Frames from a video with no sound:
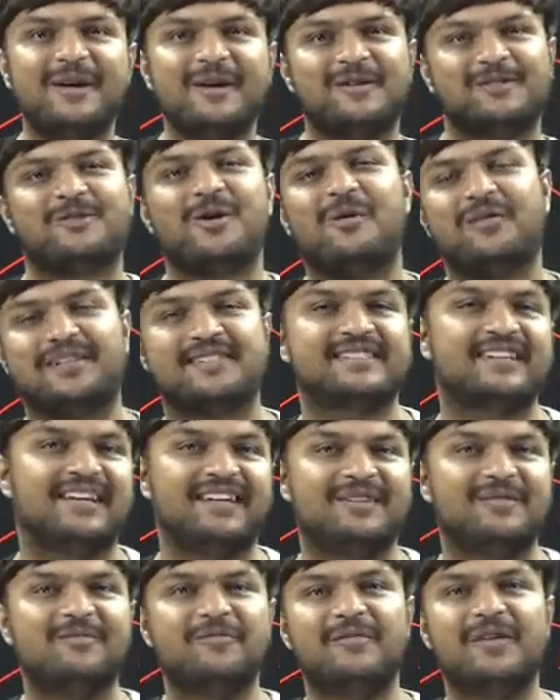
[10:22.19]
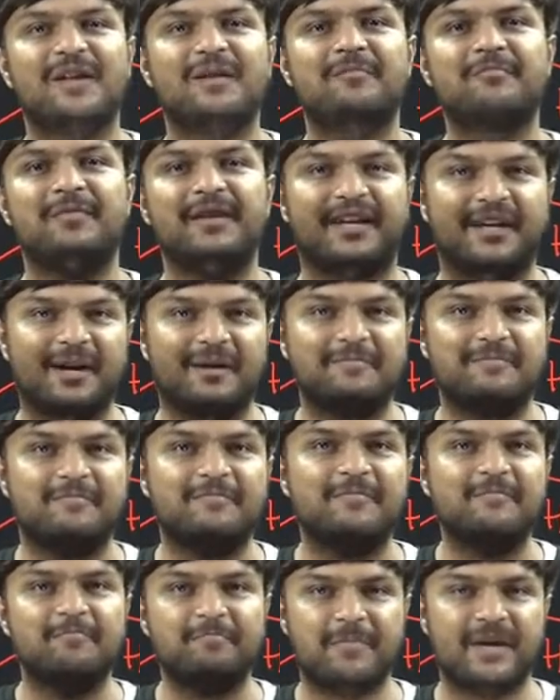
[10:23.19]
So our sun will become
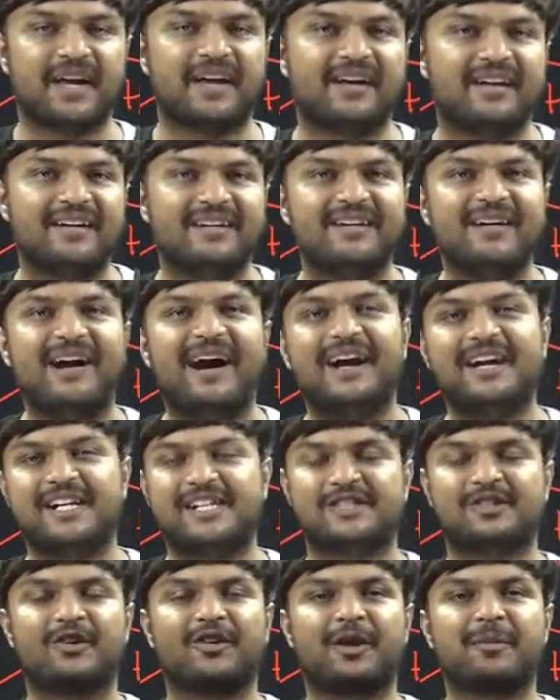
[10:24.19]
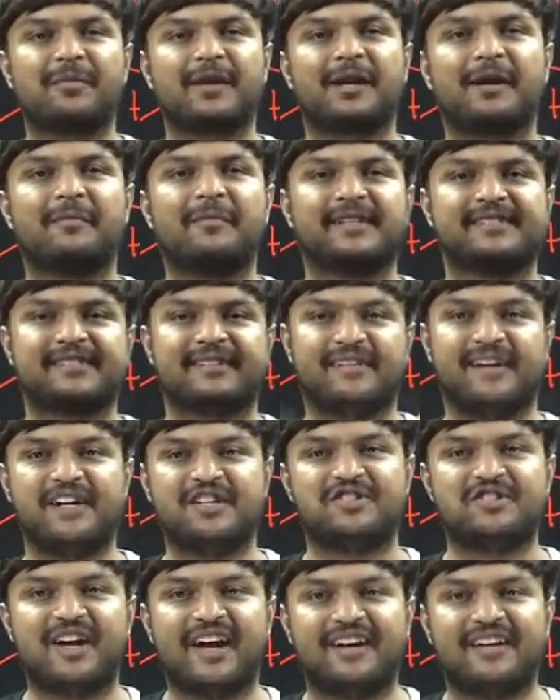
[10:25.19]
big, and it's gonna become as a red
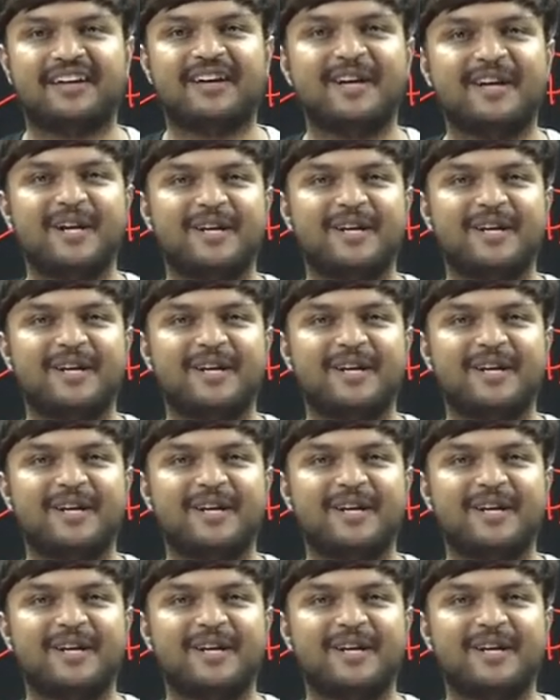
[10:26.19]
giant.